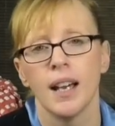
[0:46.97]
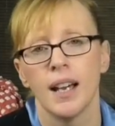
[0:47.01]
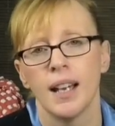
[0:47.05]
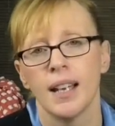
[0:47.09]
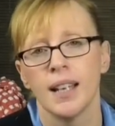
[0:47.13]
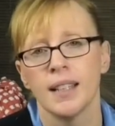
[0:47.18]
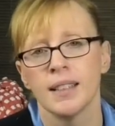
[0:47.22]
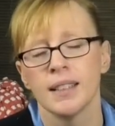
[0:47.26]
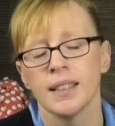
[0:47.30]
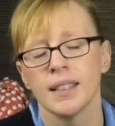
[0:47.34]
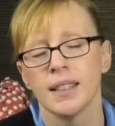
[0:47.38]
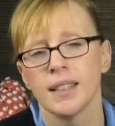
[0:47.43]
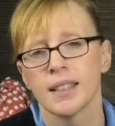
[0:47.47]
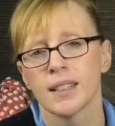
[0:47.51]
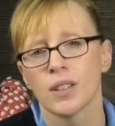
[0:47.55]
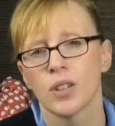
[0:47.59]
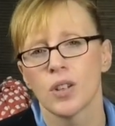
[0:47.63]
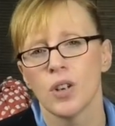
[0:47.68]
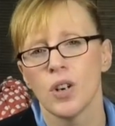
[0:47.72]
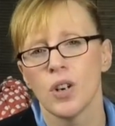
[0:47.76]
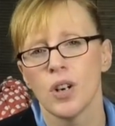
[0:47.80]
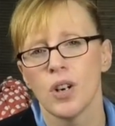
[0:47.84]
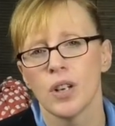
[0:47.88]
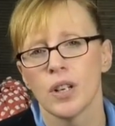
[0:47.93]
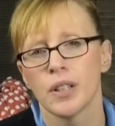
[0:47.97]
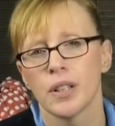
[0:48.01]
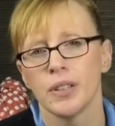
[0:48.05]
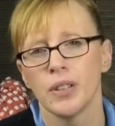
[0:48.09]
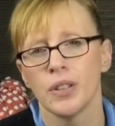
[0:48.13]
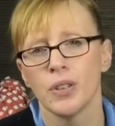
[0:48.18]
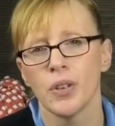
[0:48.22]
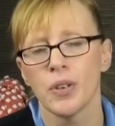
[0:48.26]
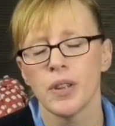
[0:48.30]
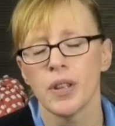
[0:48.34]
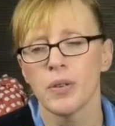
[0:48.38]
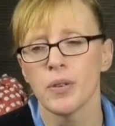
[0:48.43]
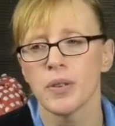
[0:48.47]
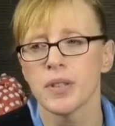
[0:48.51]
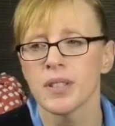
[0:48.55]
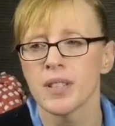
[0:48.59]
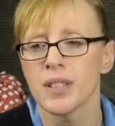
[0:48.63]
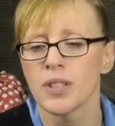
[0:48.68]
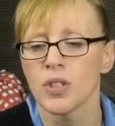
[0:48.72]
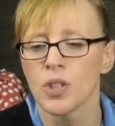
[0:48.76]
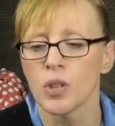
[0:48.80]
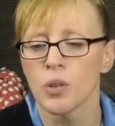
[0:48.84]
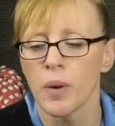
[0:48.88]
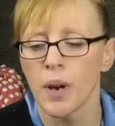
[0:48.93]
and let God. You know, there are
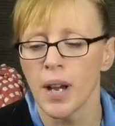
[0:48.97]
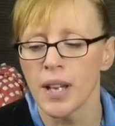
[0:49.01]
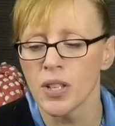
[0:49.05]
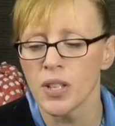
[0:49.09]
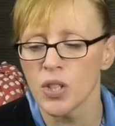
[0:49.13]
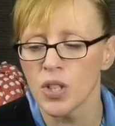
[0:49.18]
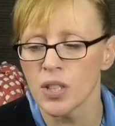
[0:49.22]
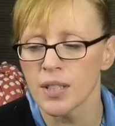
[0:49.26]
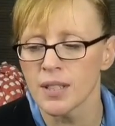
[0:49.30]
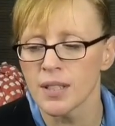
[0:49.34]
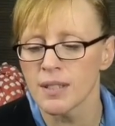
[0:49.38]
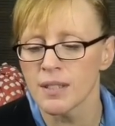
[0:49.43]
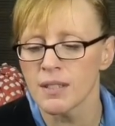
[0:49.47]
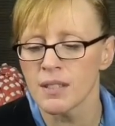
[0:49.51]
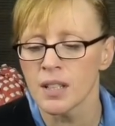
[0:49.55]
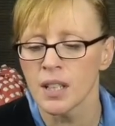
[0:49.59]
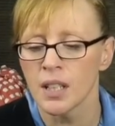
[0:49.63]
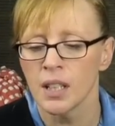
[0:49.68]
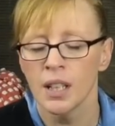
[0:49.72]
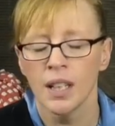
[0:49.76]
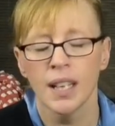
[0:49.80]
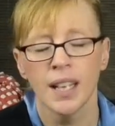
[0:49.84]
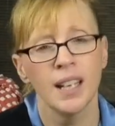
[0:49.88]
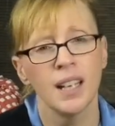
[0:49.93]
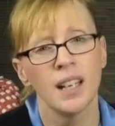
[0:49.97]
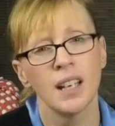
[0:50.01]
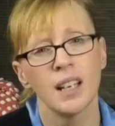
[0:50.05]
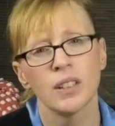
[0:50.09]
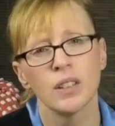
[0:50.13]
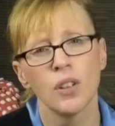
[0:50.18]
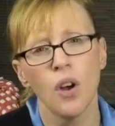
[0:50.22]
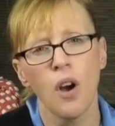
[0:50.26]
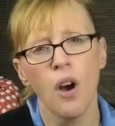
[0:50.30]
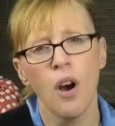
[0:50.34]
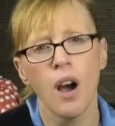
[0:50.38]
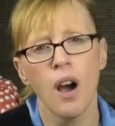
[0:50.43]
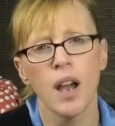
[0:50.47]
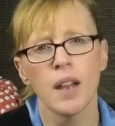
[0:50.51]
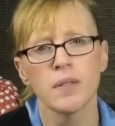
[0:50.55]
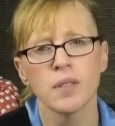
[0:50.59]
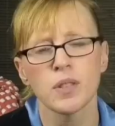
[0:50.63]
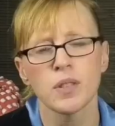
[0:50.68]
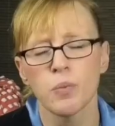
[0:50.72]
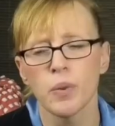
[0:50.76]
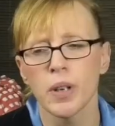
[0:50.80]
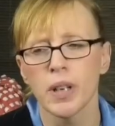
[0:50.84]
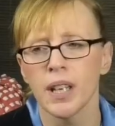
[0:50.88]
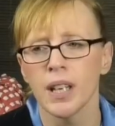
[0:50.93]
situations in our
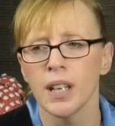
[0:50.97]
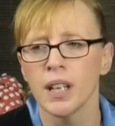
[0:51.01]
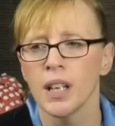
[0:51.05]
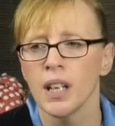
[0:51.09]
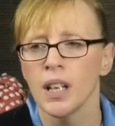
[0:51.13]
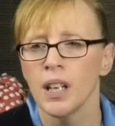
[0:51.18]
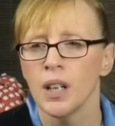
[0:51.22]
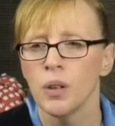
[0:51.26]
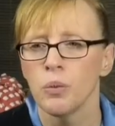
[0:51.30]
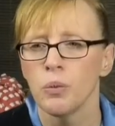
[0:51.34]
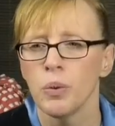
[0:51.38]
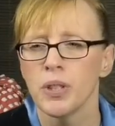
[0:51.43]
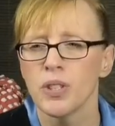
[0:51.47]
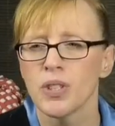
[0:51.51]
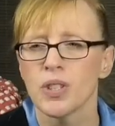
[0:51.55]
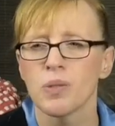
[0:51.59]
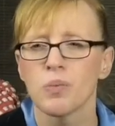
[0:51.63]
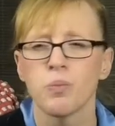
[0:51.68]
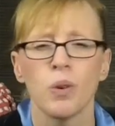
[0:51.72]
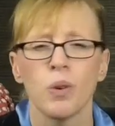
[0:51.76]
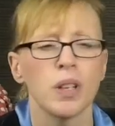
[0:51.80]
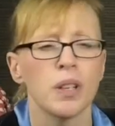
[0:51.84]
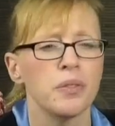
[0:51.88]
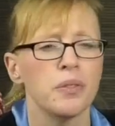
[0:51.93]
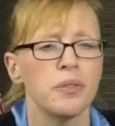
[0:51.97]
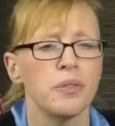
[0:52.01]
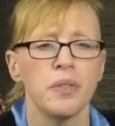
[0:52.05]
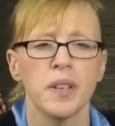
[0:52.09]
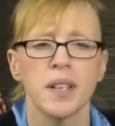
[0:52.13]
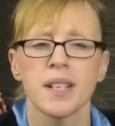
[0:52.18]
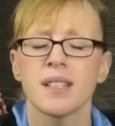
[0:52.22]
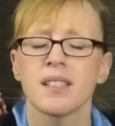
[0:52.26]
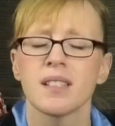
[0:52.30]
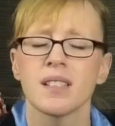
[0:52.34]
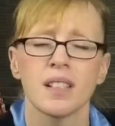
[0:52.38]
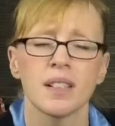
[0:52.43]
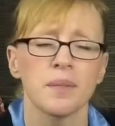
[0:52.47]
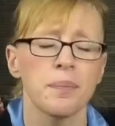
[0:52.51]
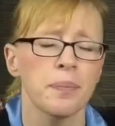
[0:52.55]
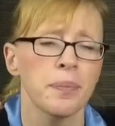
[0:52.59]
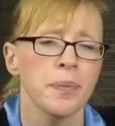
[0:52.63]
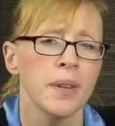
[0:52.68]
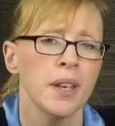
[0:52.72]
lives where we just want to fix it.